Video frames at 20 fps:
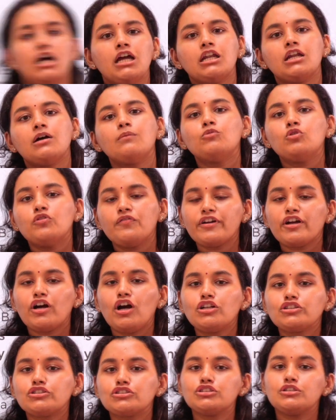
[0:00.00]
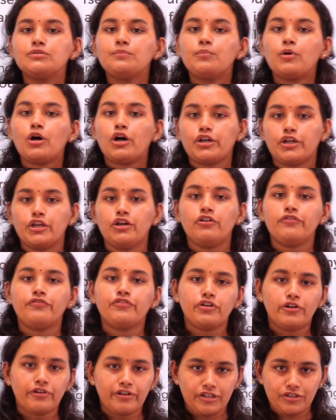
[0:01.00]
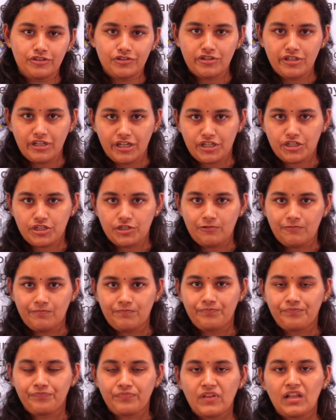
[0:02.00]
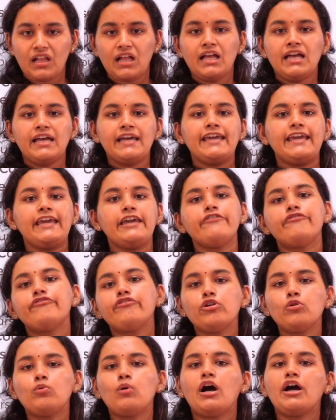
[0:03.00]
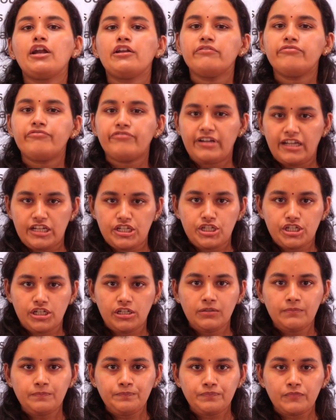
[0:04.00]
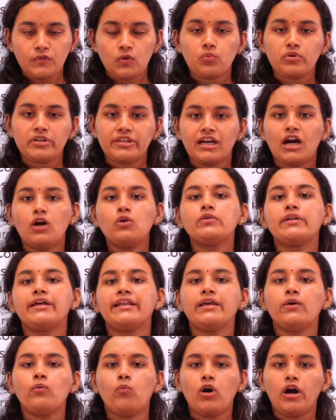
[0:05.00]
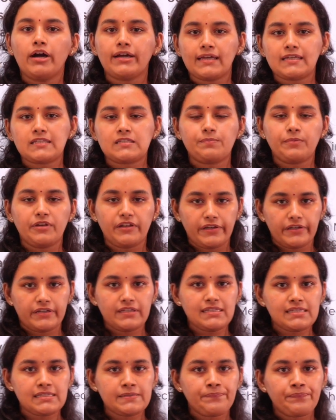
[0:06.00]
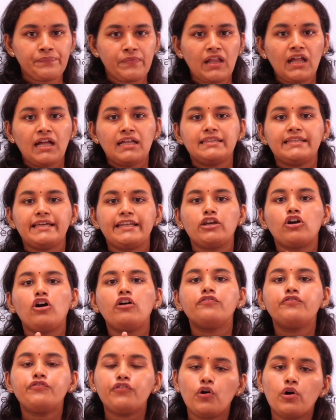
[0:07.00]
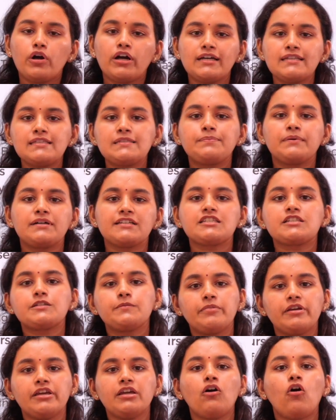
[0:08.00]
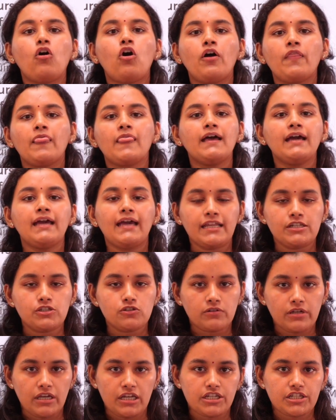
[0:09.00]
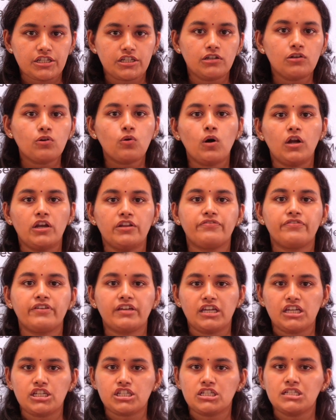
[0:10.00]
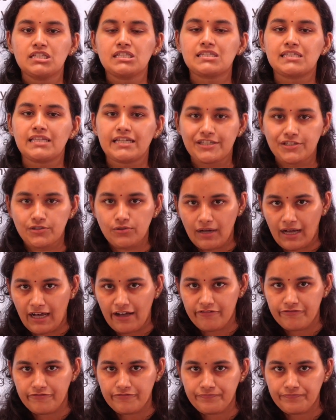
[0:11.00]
Now moving on to the body of your introduction. If you are a fresher without any work experience, then your focus must be on the educational qualifications that you have.